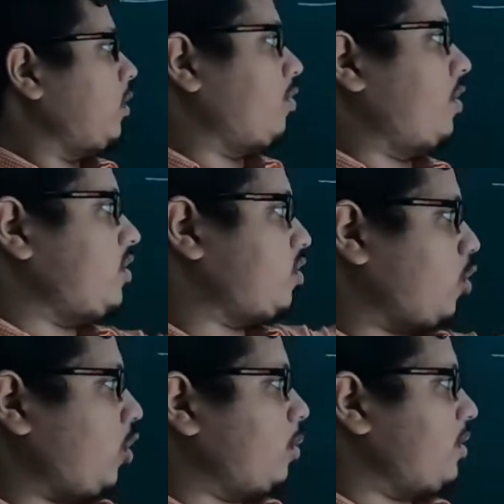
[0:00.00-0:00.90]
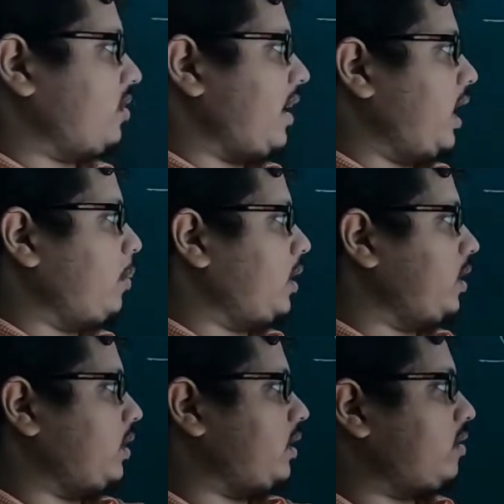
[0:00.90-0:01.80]
First column is
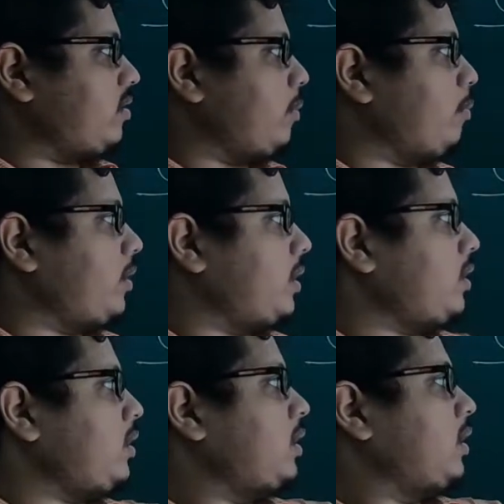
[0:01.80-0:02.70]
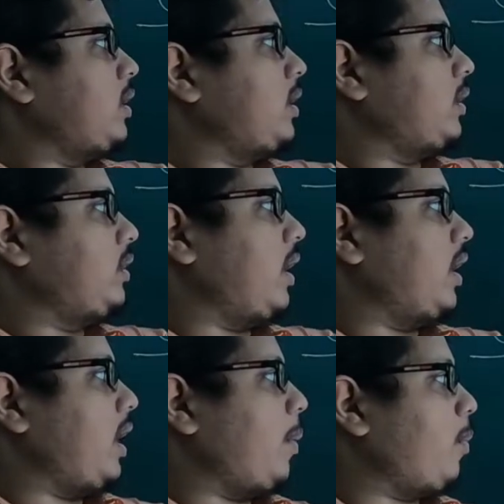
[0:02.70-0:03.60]
element, then symbol,
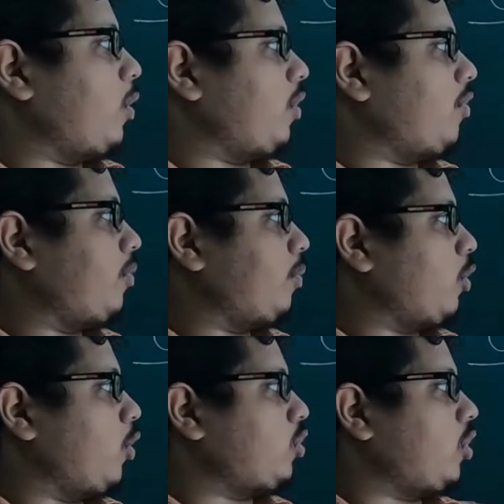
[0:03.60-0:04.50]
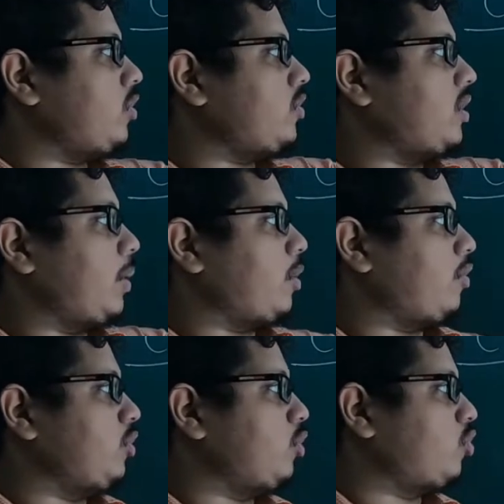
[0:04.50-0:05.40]
then number of protons, number
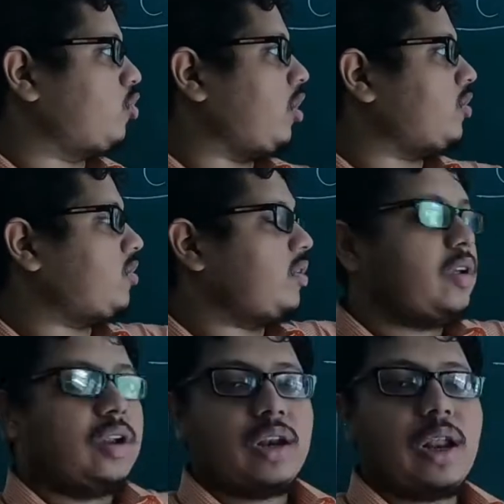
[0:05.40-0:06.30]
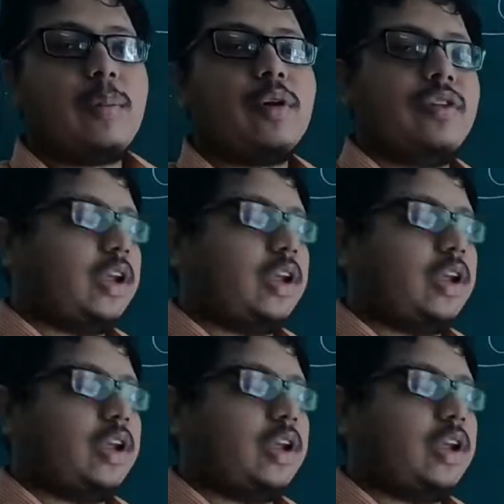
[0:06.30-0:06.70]
of neutrons, number of